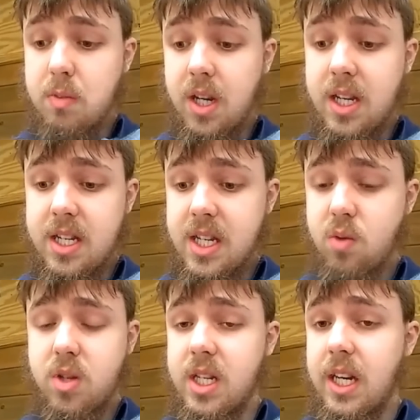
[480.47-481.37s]
because this
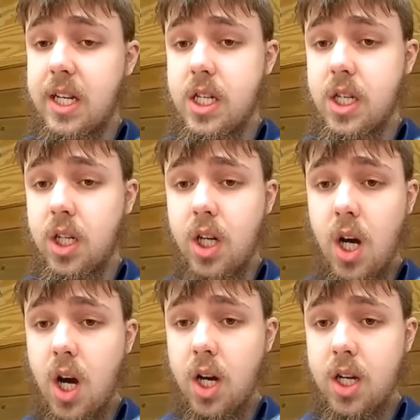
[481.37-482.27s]
was against
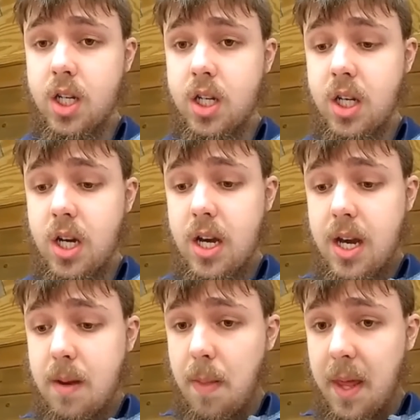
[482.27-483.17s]
God.
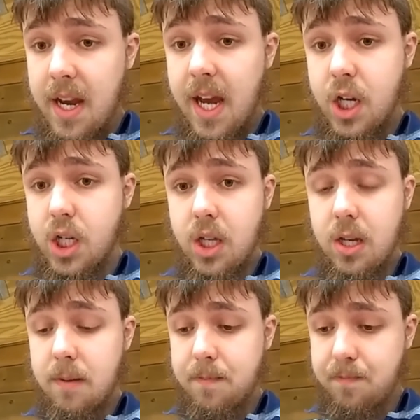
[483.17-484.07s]
And
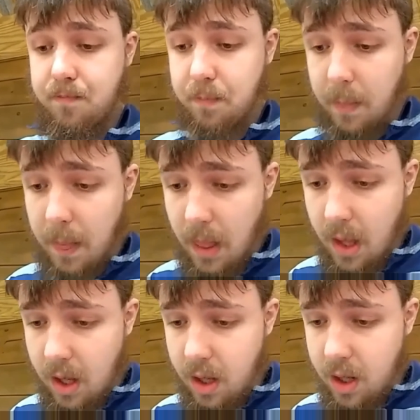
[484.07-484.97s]
actually,
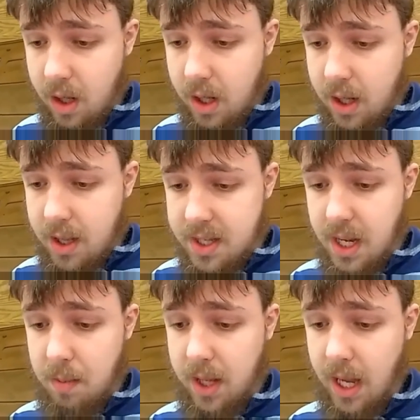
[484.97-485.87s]
the
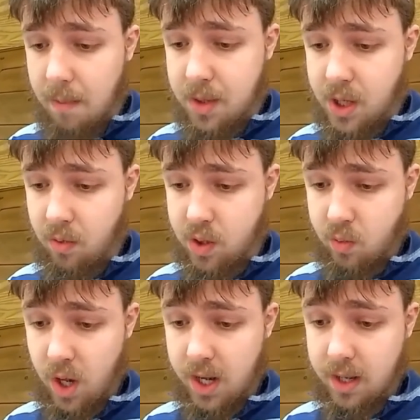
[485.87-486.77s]
same thing happened to his
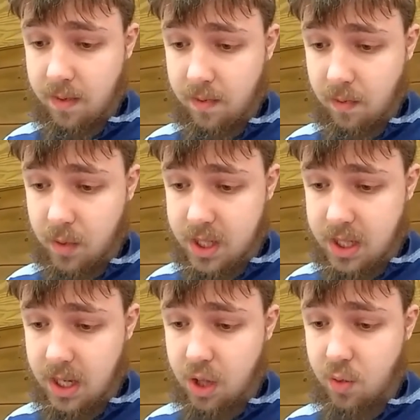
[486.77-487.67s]
wife. We
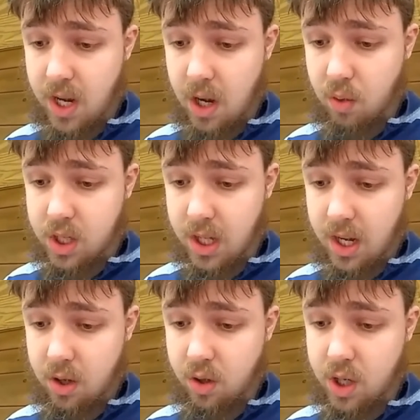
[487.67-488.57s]
see 3 hours
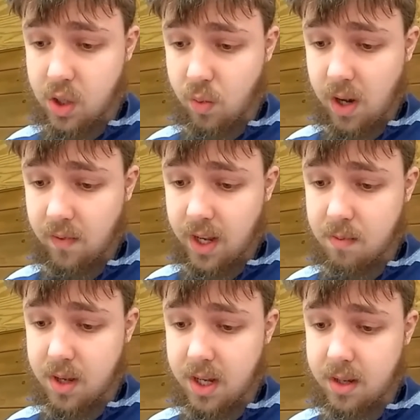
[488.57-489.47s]
later his wife
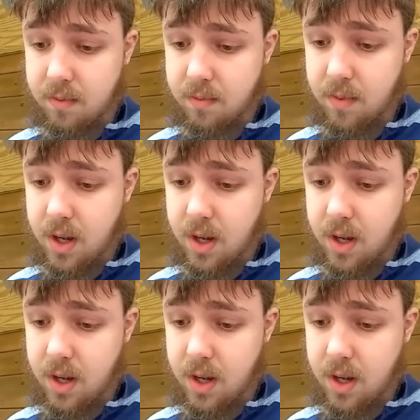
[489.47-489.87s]
came in